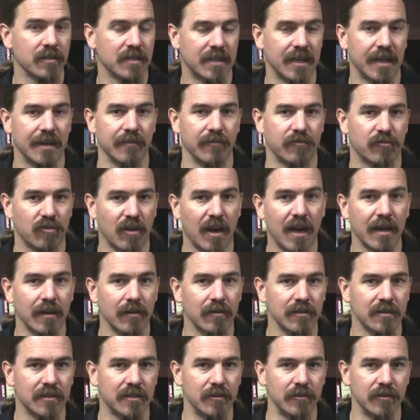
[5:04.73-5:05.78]
set of
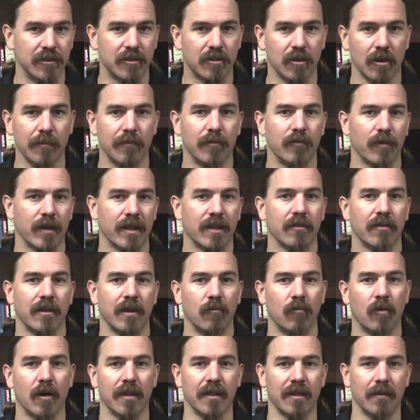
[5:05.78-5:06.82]
trials to determine whether they
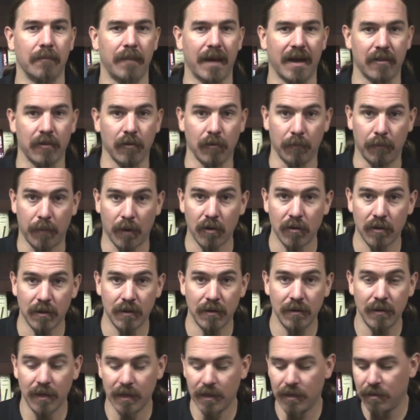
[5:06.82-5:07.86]
want the Bethel
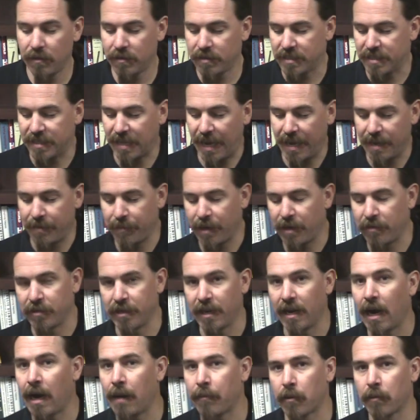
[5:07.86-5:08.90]
Burton
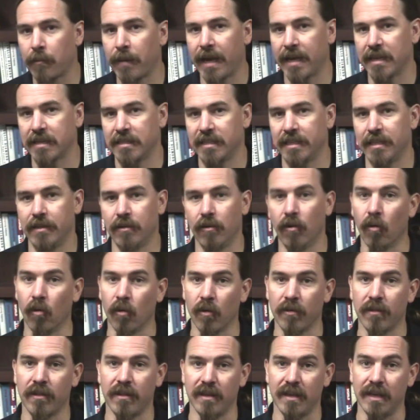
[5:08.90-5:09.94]
side-mounted hopper magazine
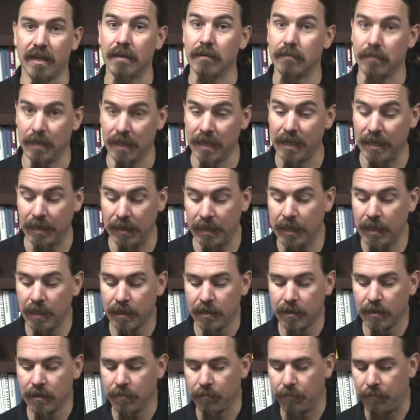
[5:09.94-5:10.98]
or the Lee
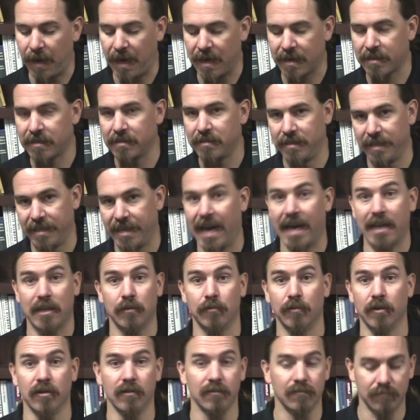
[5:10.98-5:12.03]
box
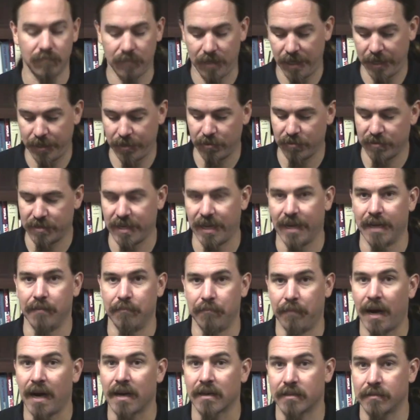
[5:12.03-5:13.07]
detachable underside
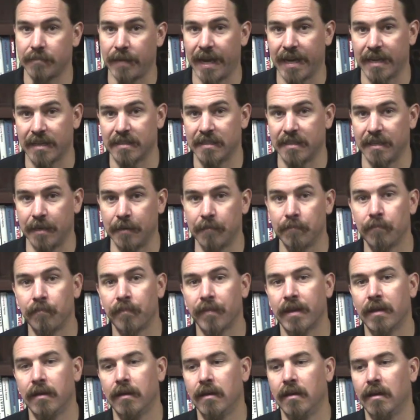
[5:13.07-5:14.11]
box magazine.
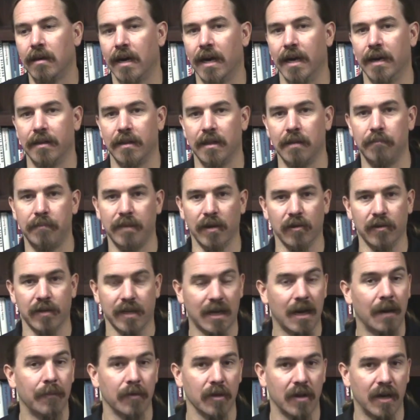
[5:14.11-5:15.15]
Uh, they build a
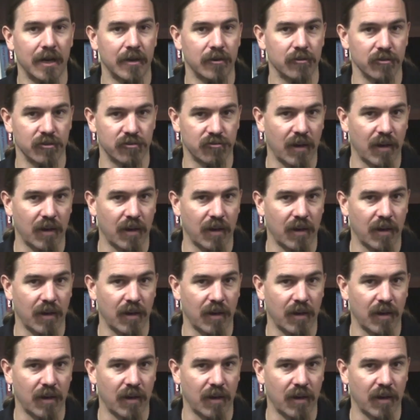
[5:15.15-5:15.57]
couple hundred